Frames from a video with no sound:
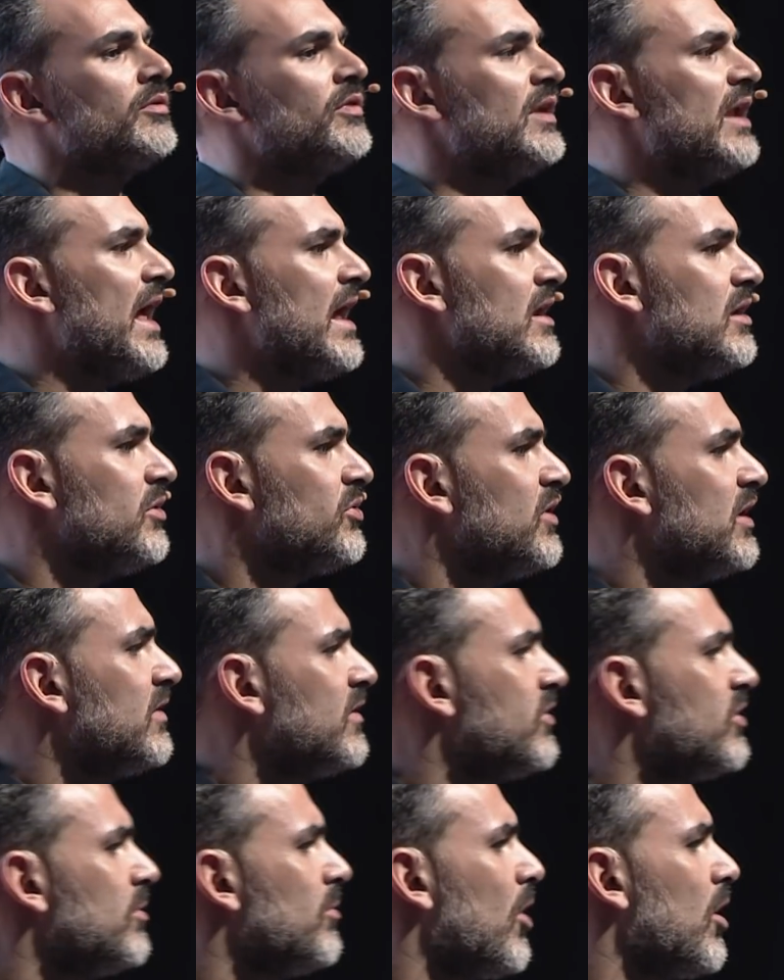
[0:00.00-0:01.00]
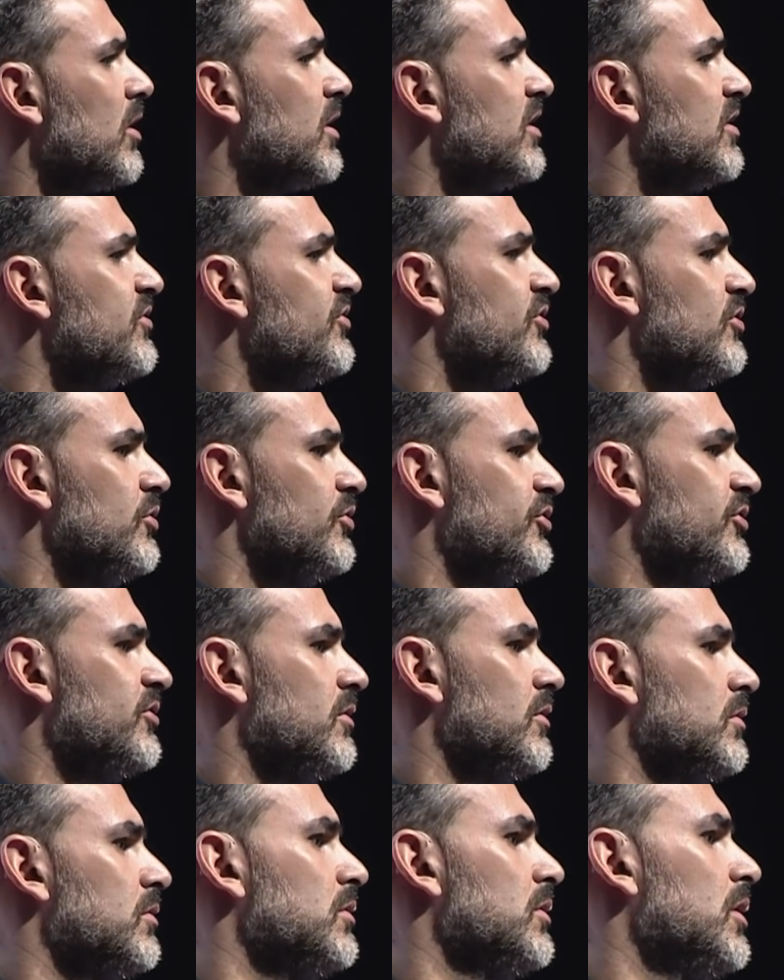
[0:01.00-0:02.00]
than anything that the market is used to,